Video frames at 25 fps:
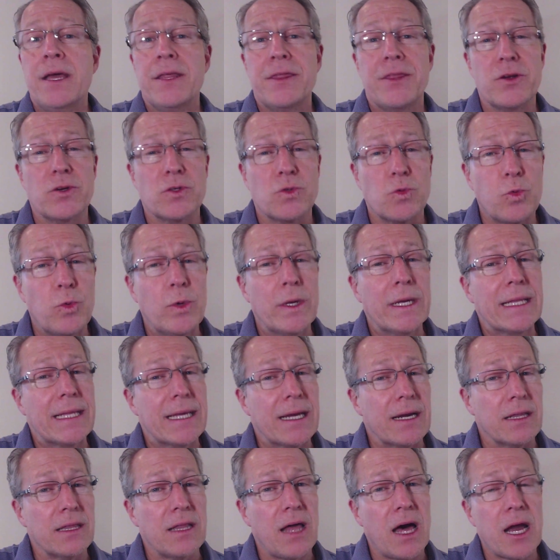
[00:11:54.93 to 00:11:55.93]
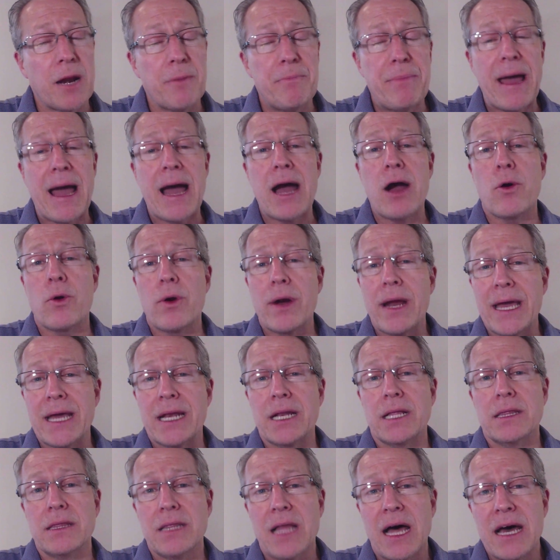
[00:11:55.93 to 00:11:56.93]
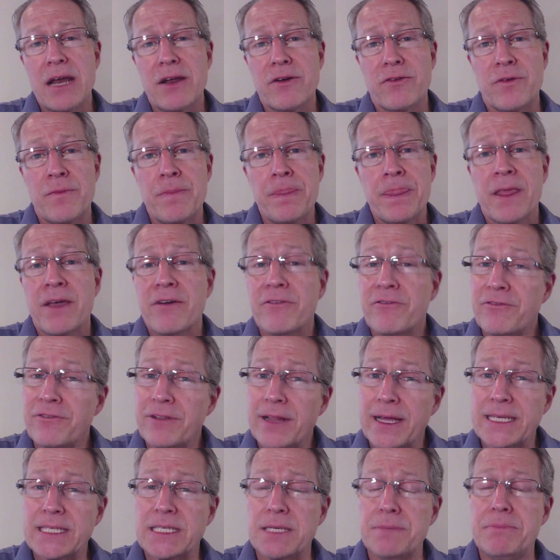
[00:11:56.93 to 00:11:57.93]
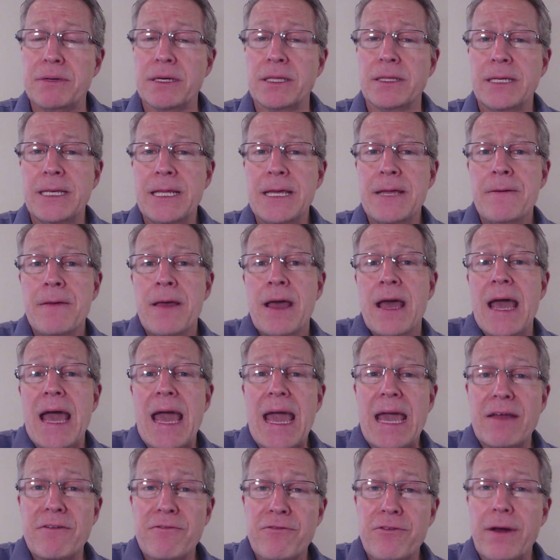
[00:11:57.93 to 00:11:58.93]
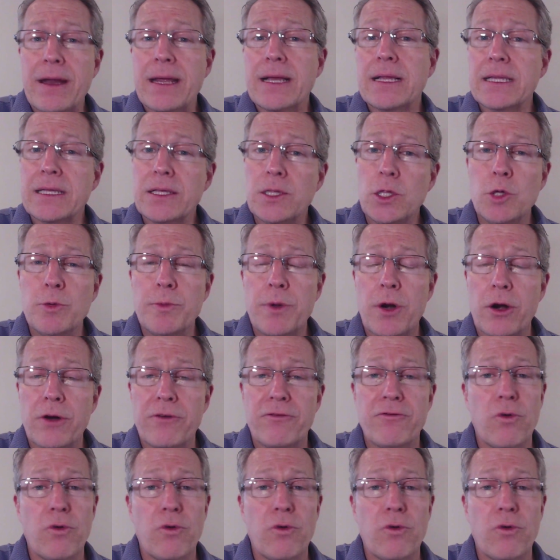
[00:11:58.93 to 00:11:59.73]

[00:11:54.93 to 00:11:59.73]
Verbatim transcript: There's really a lot of power and a lot of flexibility and frankly Luminar